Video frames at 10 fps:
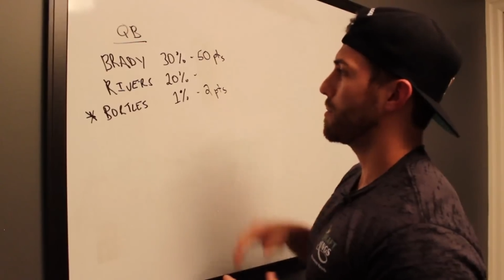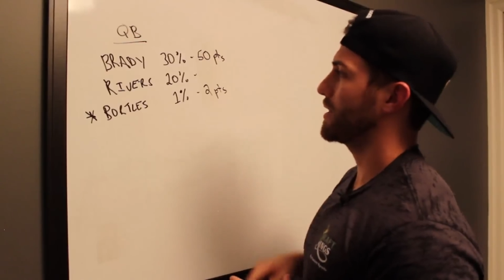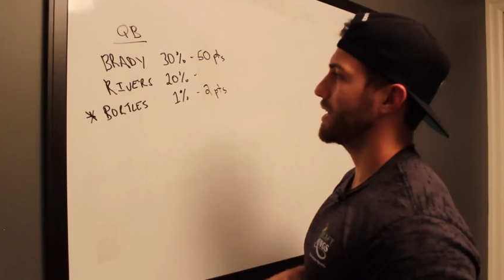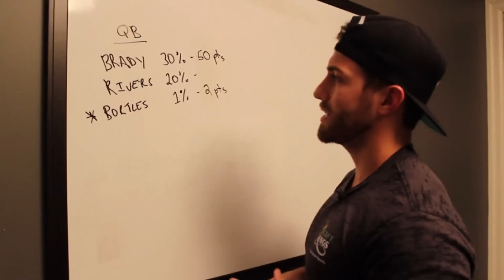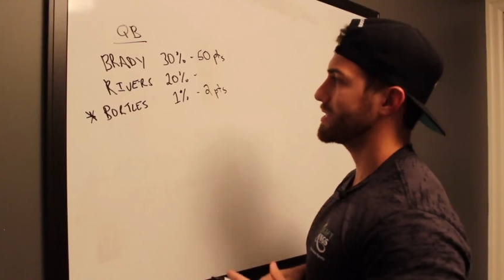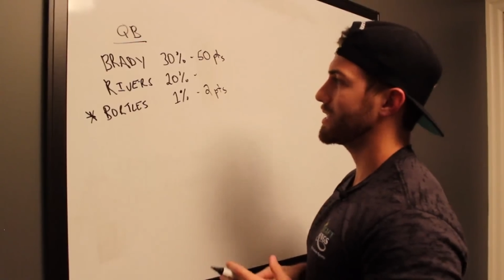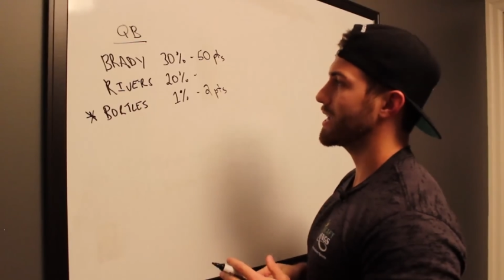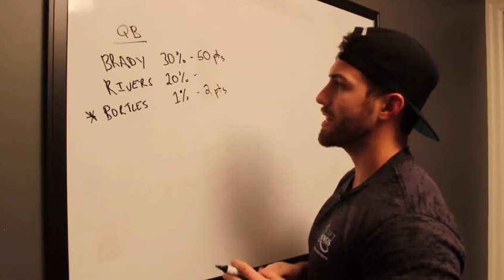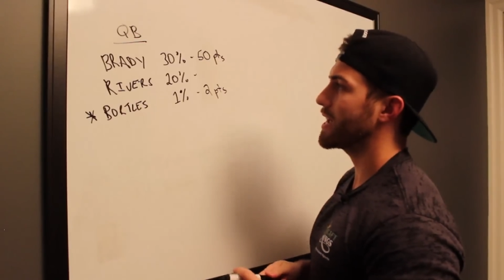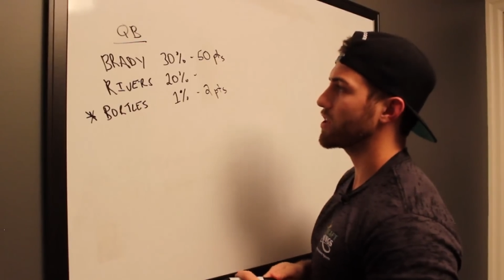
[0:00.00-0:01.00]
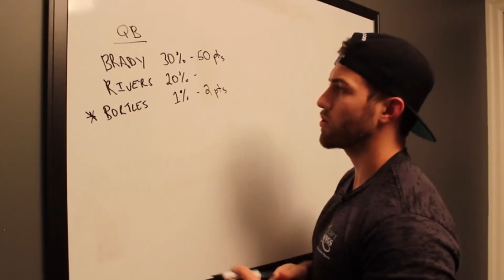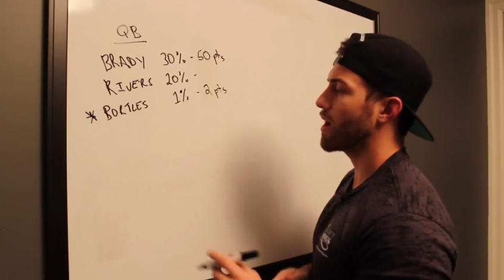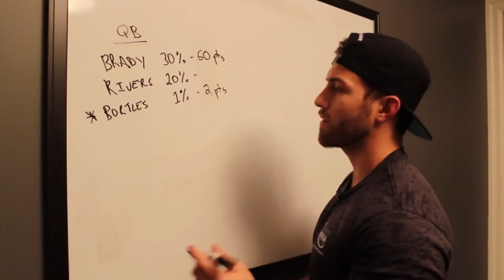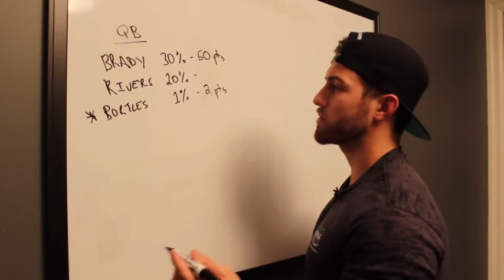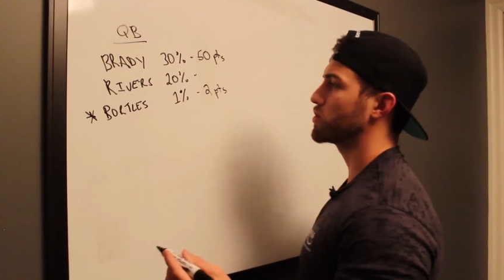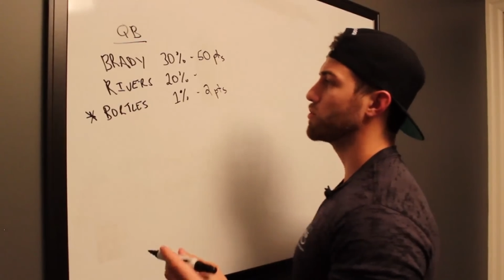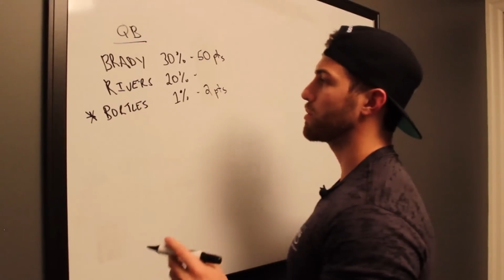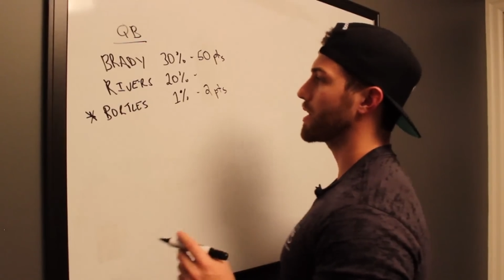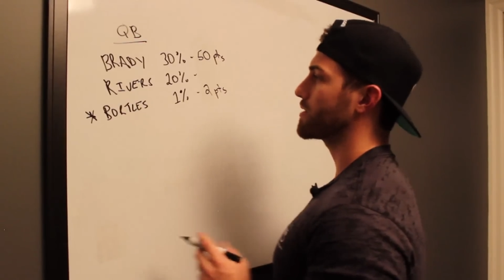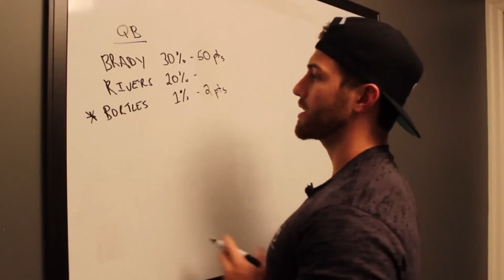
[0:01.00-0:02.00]
But let's say that you have two
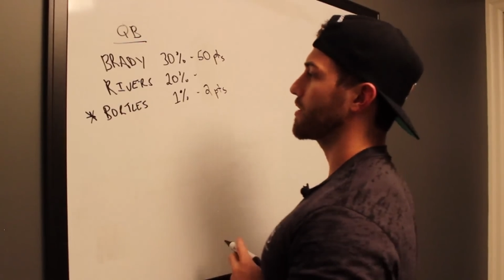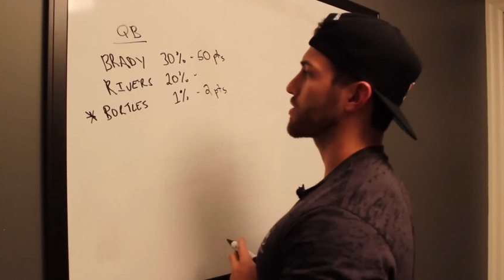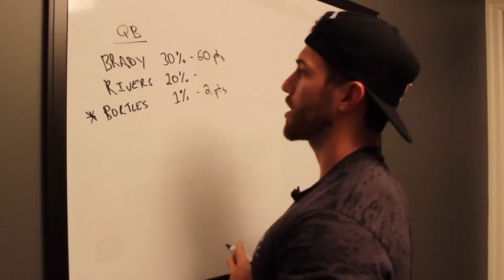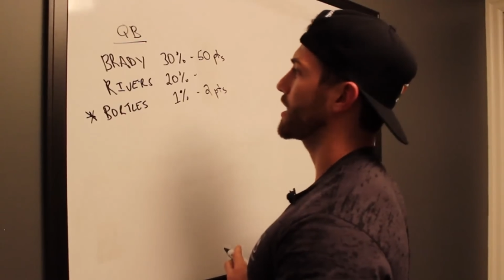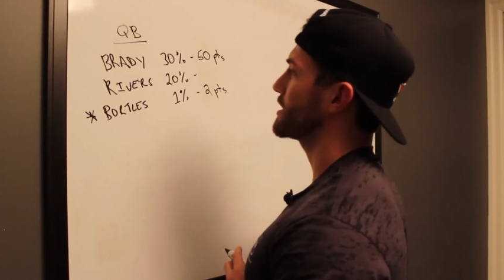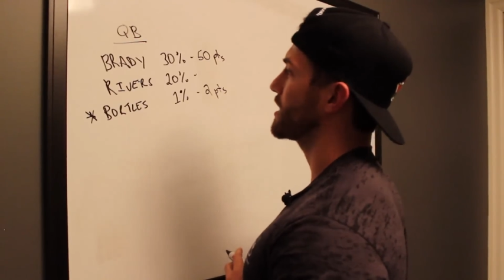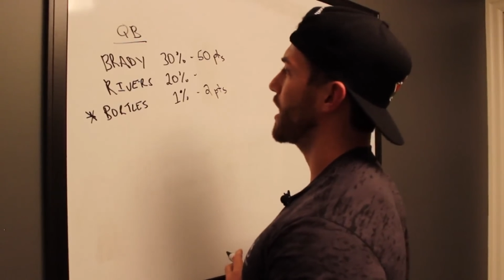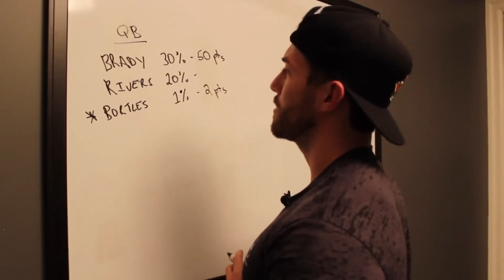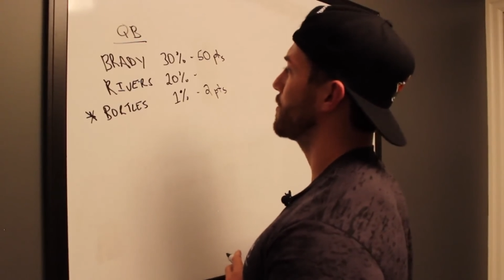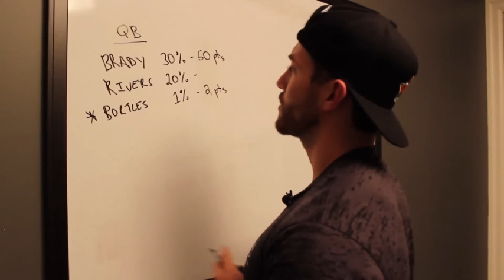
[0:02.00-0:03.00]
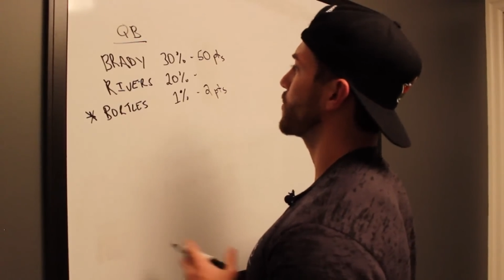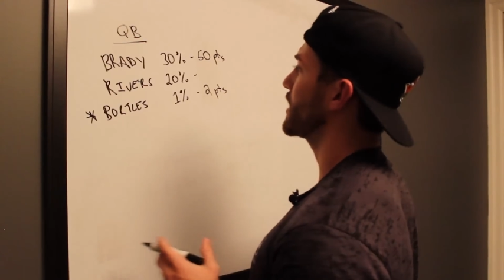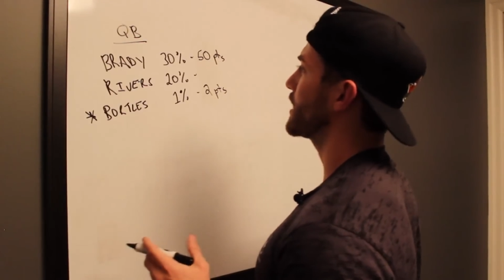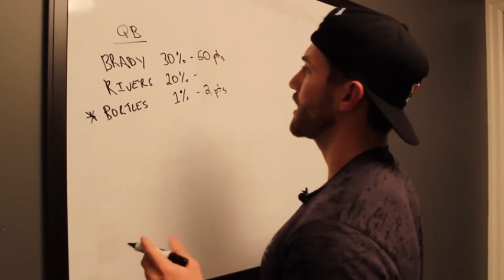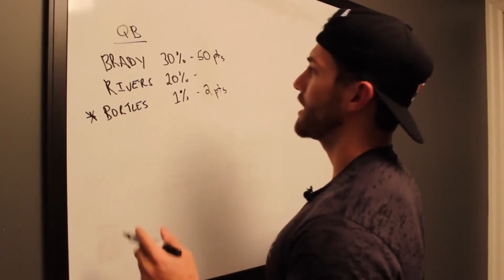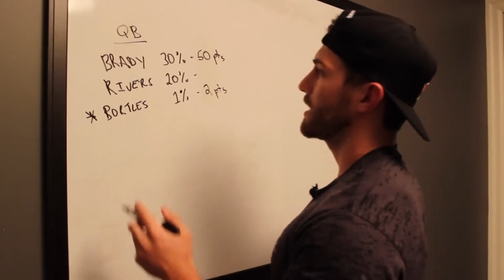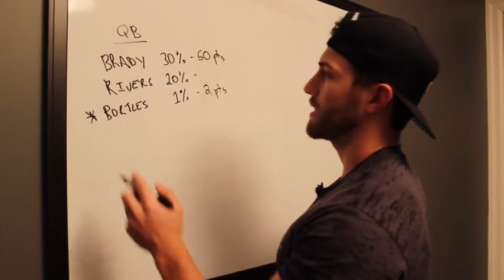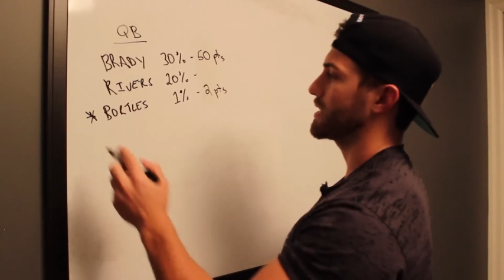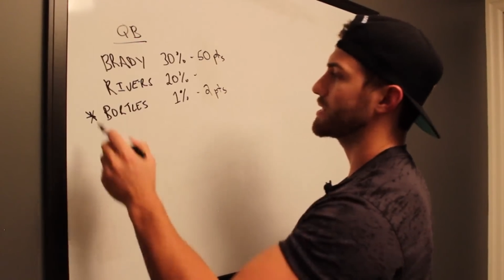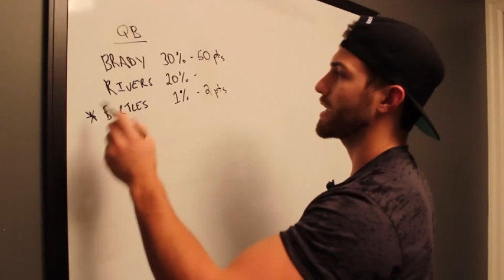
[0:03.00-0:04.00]
players that you're trying to decide between,
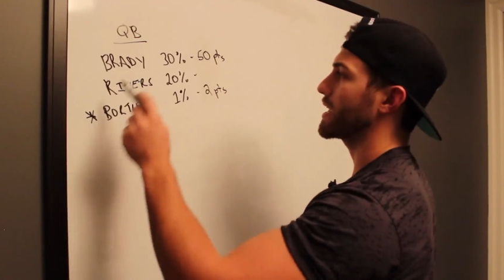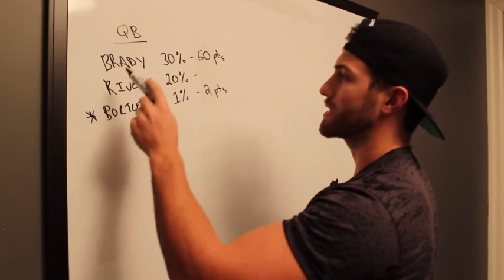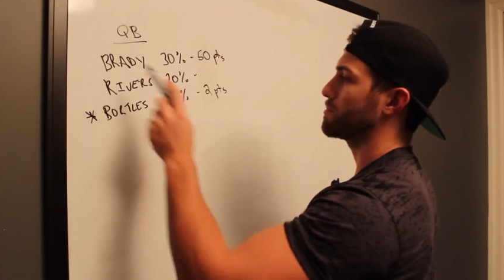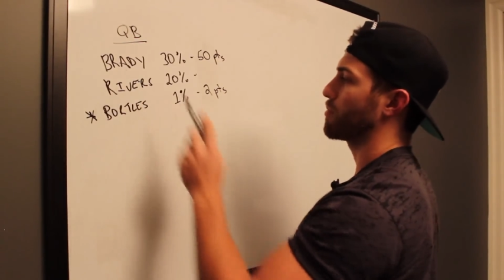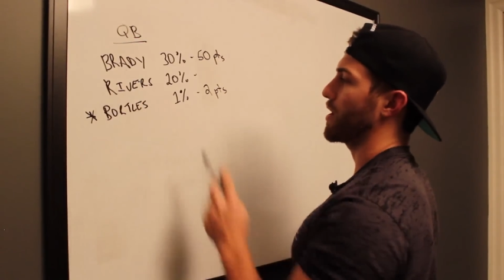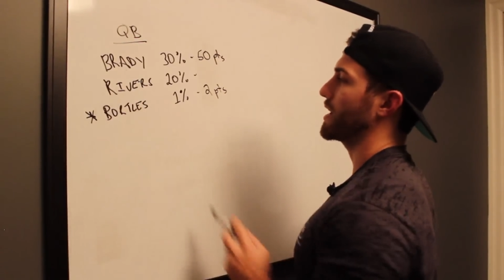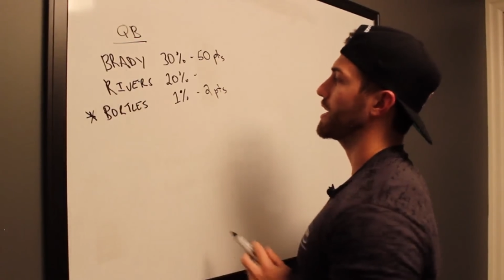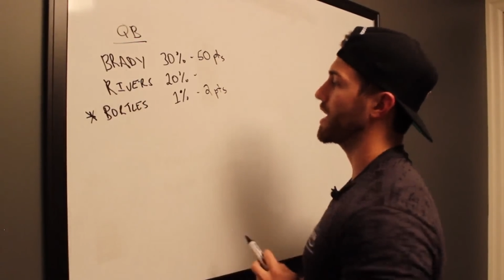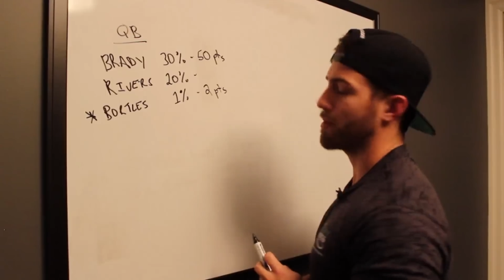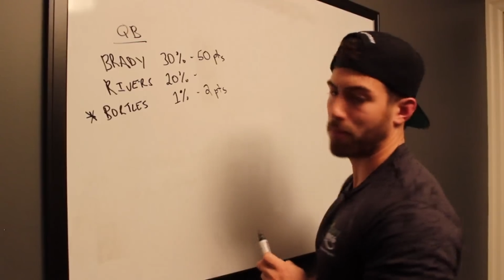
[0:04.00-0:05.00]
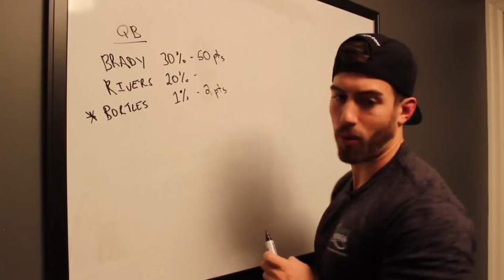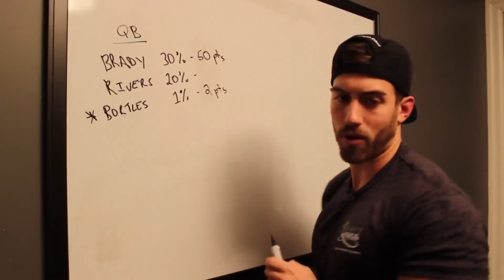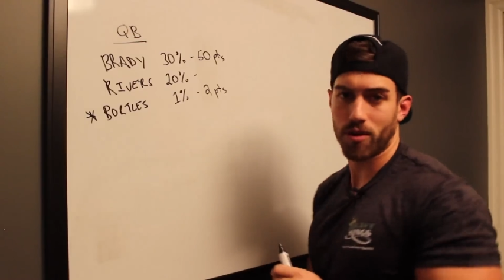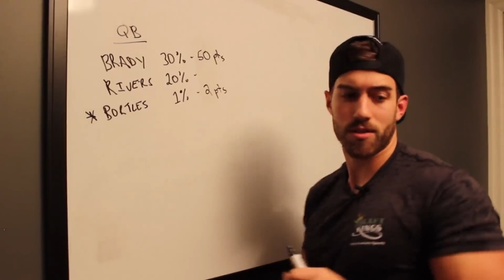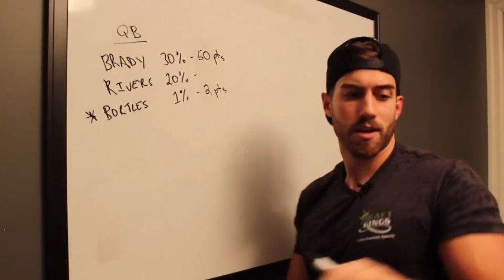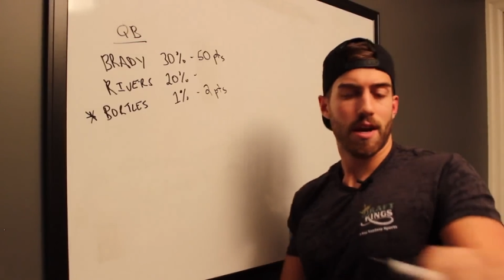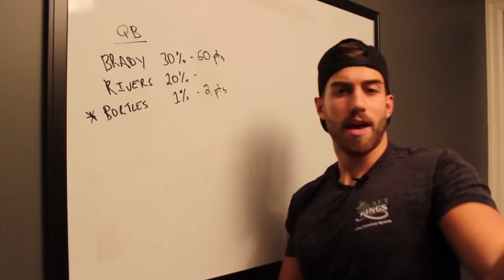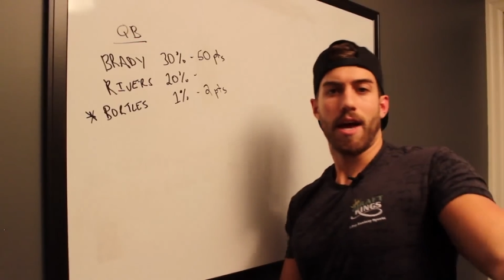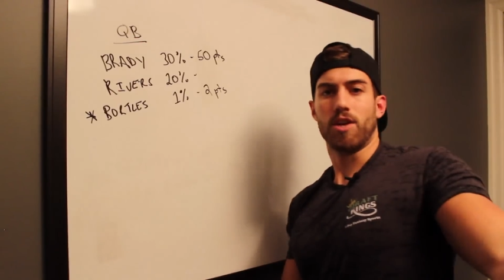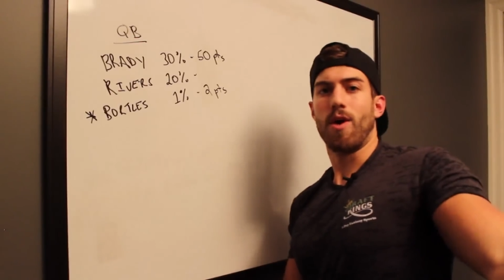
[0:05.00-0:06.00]
let's say it's Brady and Bortles,
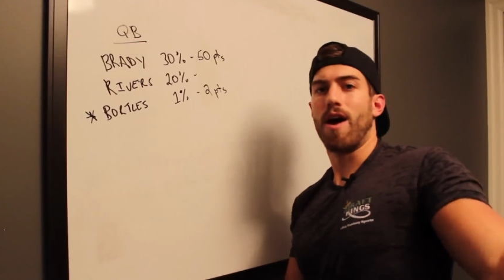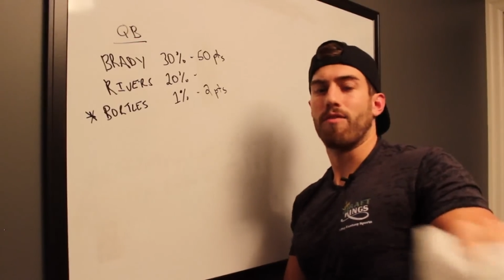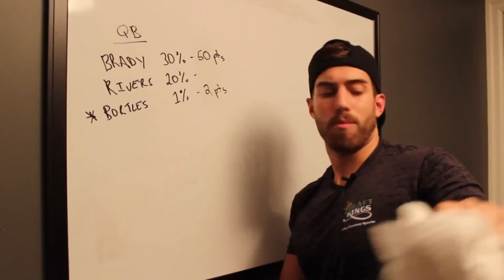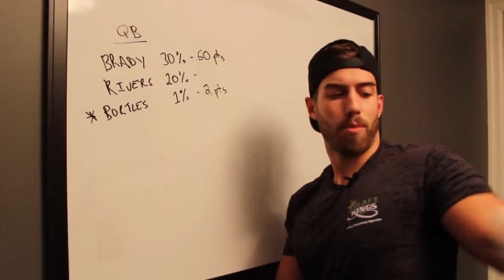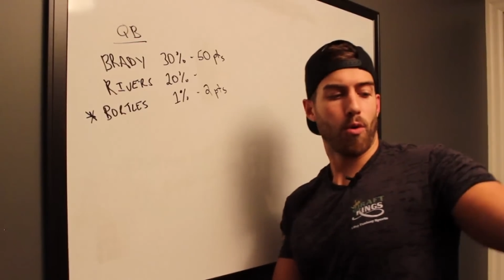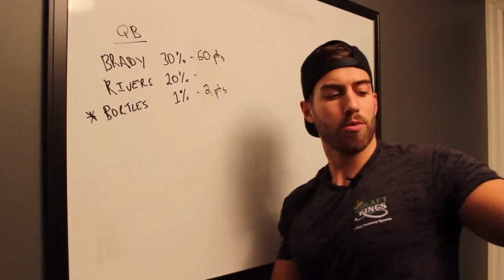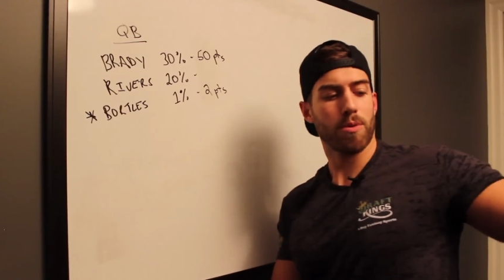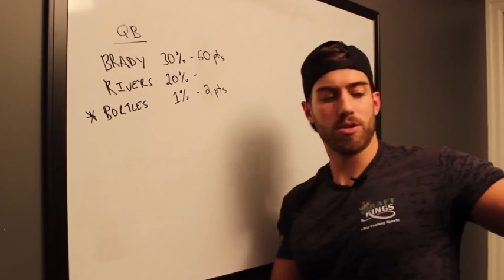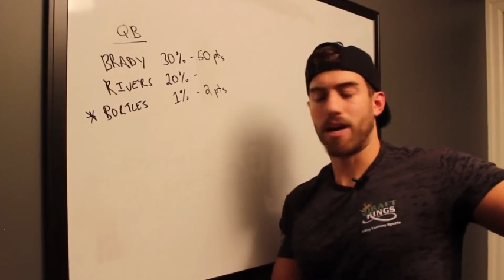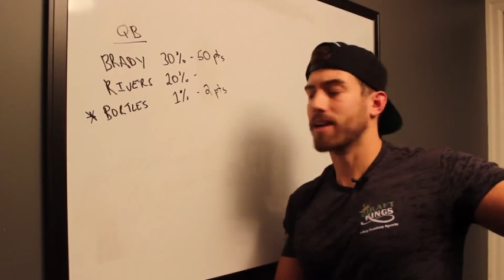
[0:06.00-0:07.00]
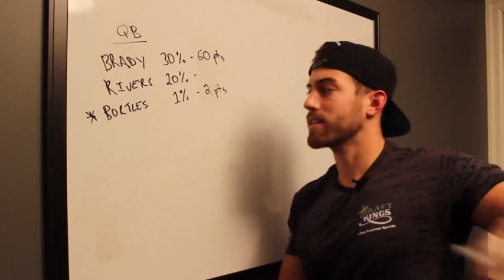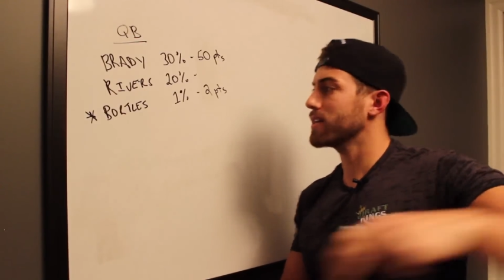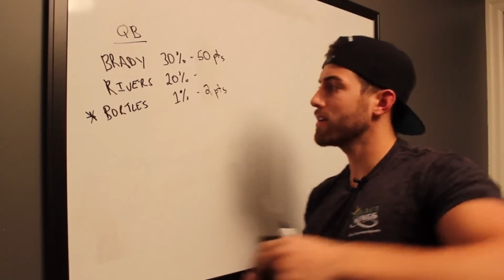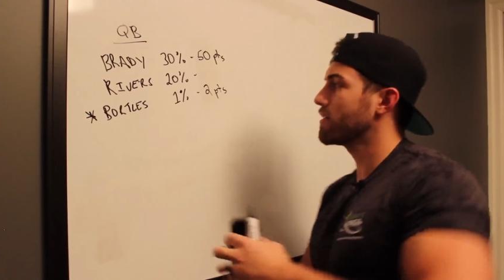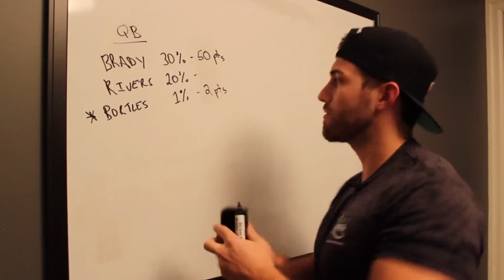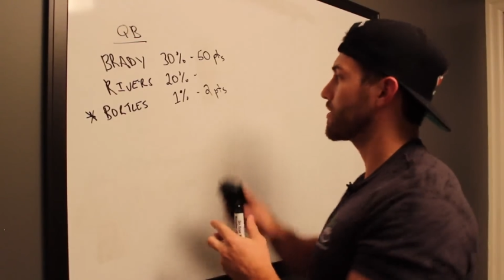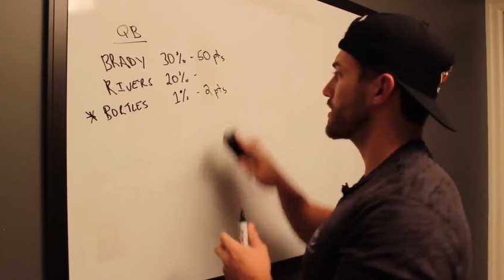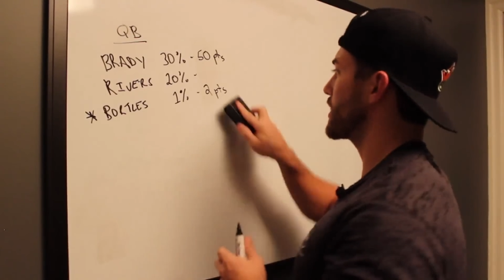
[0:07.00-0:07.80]
and you have them both projected for the